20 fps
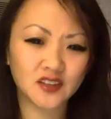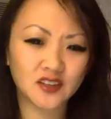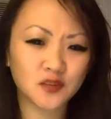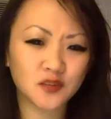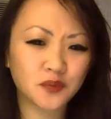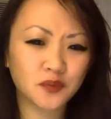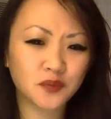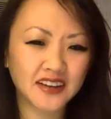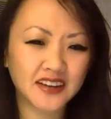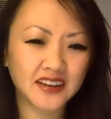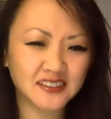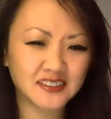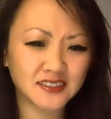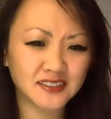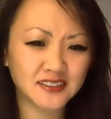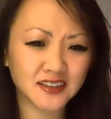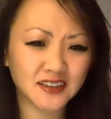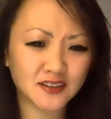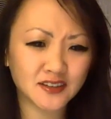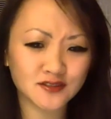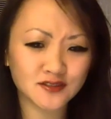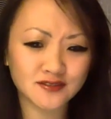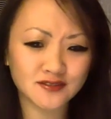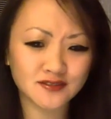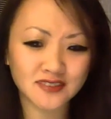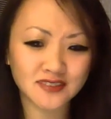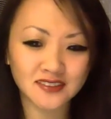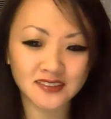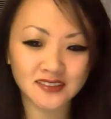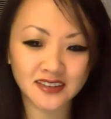the price is down
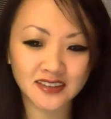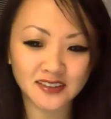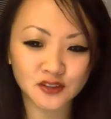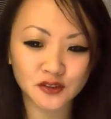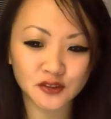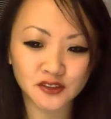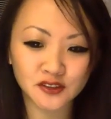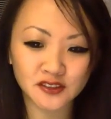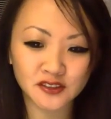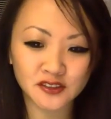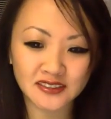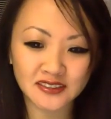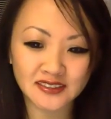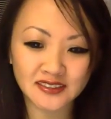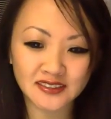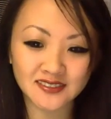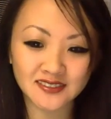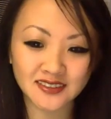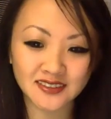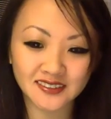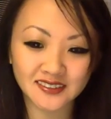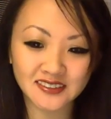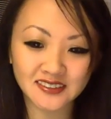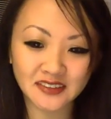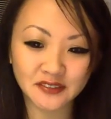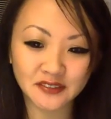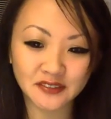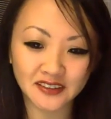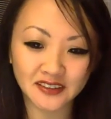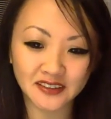in
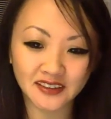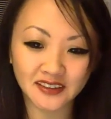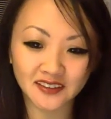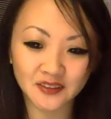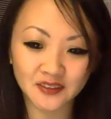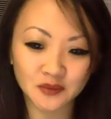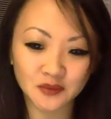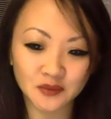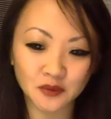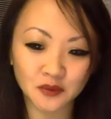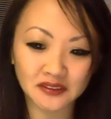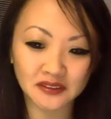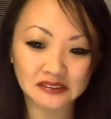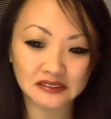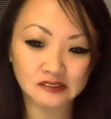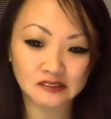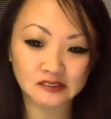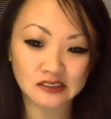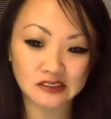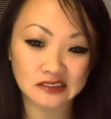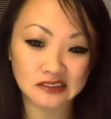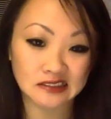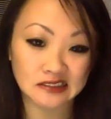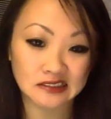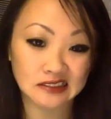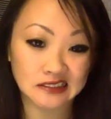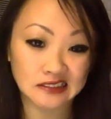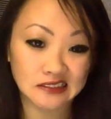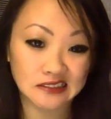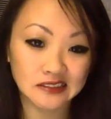270 at the moment, which is
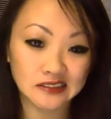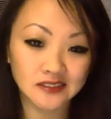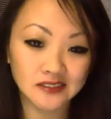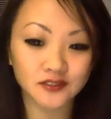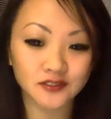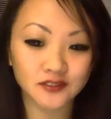kind of